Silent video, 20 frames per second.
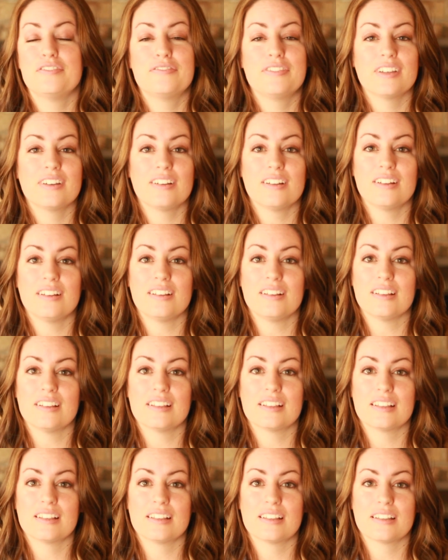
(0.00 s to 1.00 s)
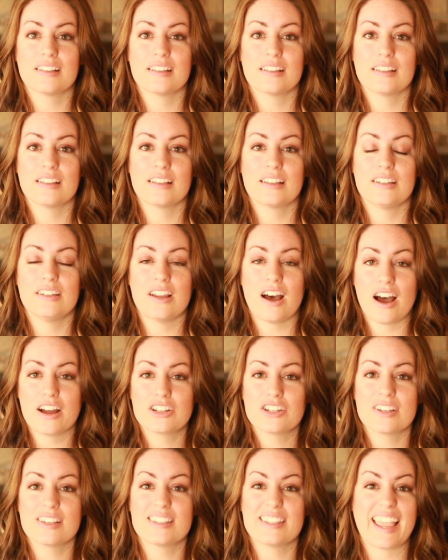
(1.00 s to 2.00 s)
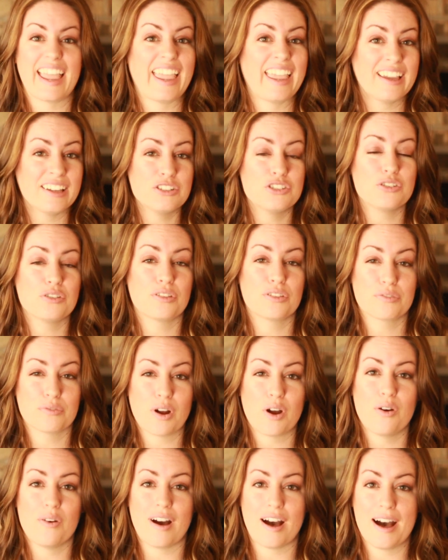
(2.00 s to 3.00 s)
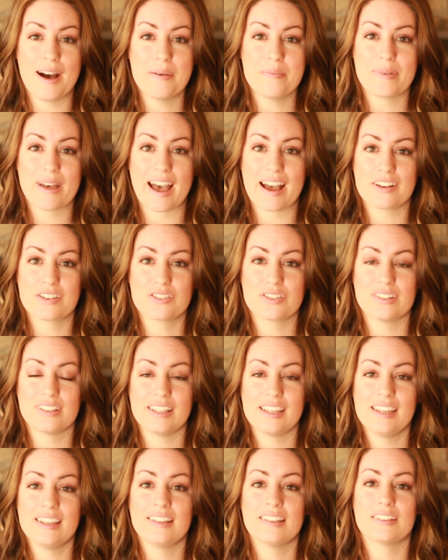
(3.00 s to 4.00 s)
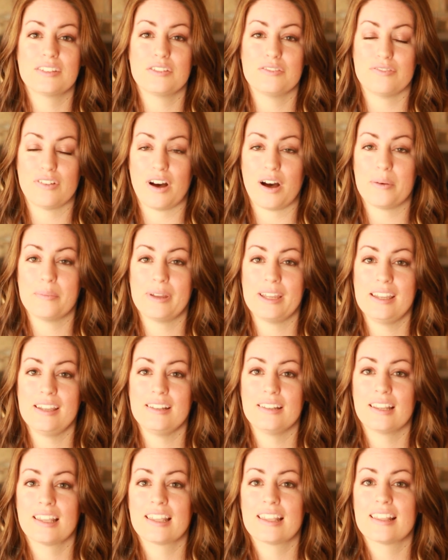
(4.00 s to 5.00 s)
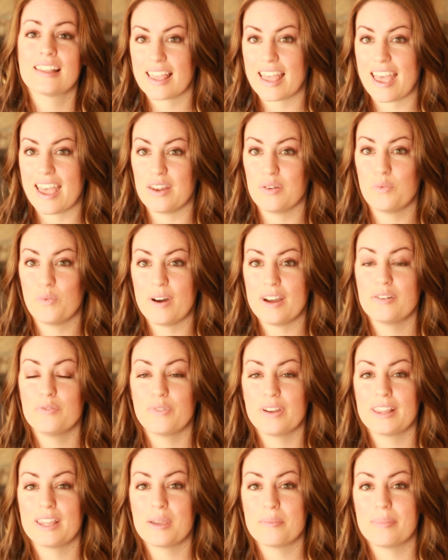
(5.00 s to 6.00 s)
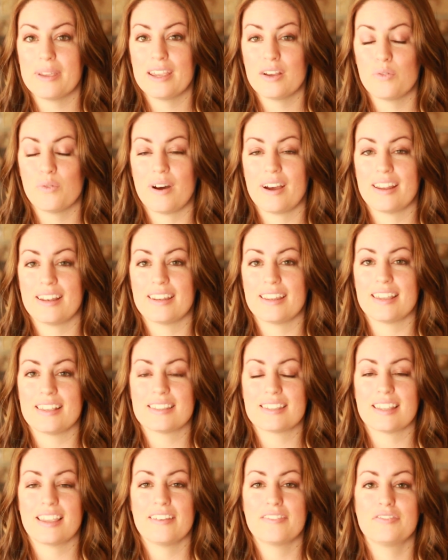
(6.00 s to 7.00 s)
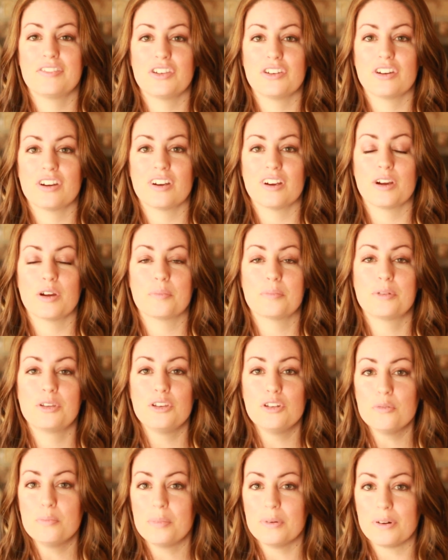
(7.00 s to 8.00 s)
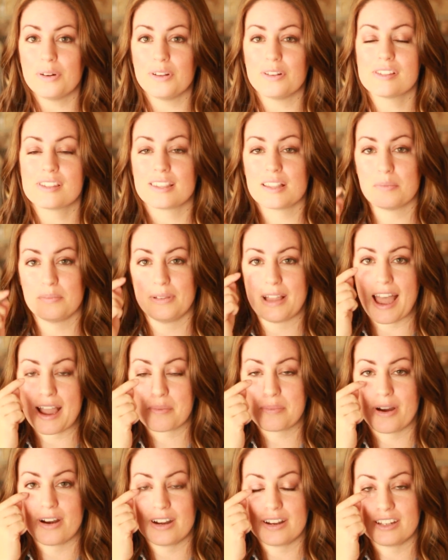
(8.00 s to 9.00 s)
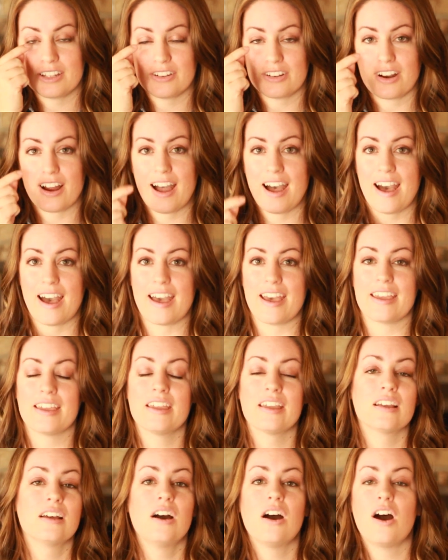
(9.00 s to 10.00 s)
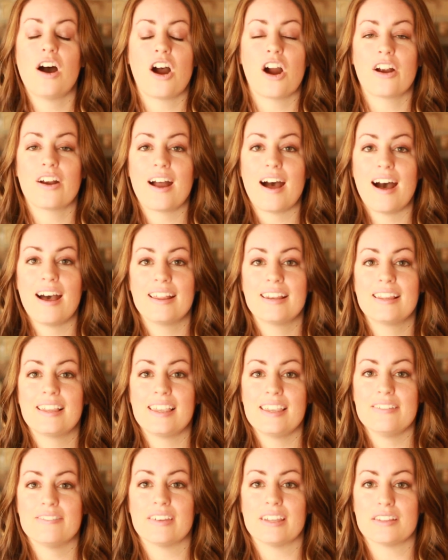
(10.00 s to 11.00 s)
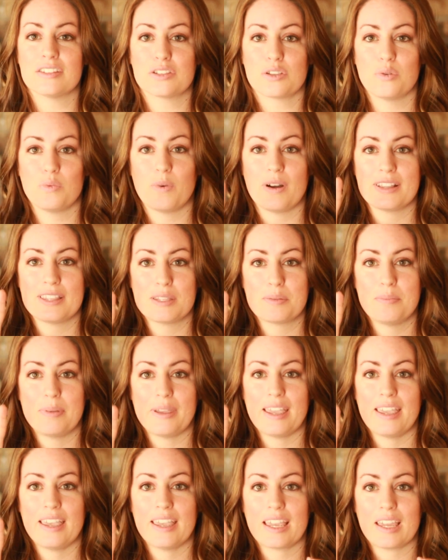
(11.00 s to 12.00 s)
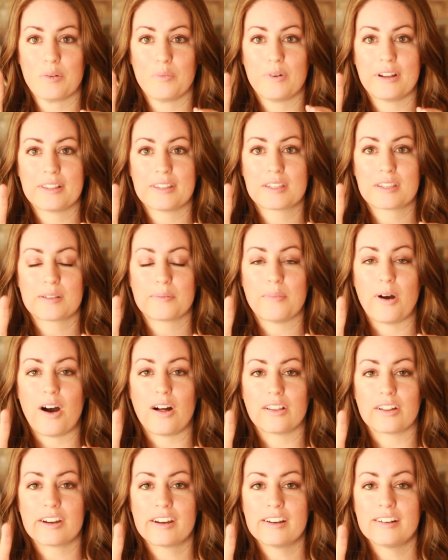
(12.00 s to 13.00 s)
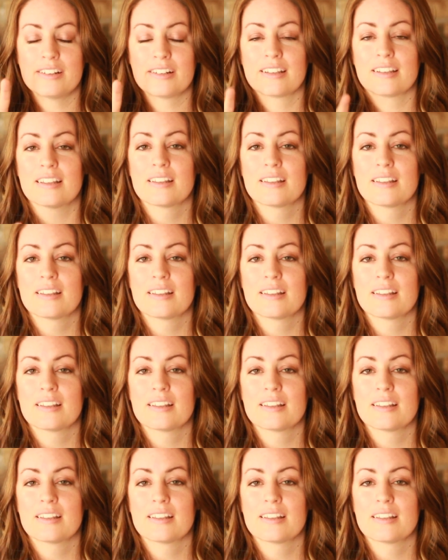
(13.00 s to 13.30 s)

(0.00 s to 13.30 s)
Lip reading: feel nauseous and you throw up, actually, you vomit, and one really big one is if your pupils, the black part in your eye, are uneven, so one's big and one's smaller.